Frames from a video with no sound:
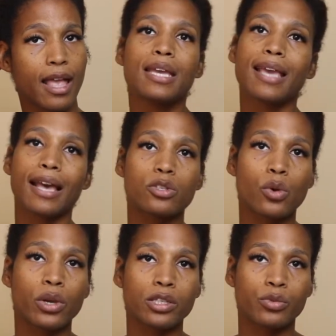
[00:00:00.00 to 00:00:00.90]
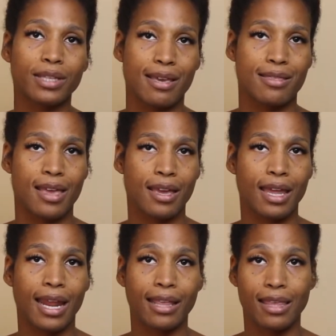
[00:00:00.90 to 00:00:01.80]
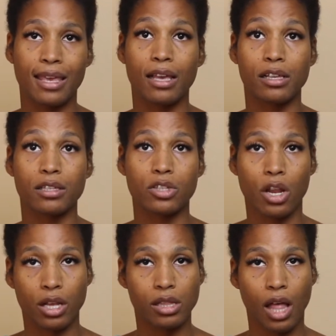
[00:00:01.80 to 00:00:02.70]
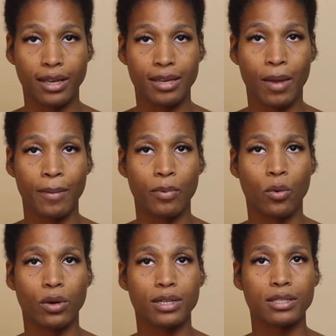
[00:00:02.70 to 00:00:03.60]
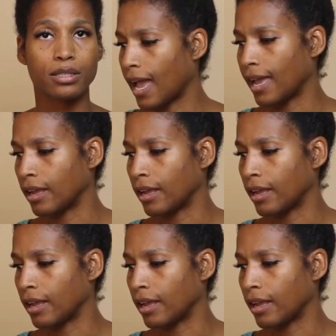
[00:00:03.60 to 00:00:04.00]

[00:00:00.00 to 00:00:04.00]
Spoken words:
Castor oil is really thick, and I think it started clogging my pores. I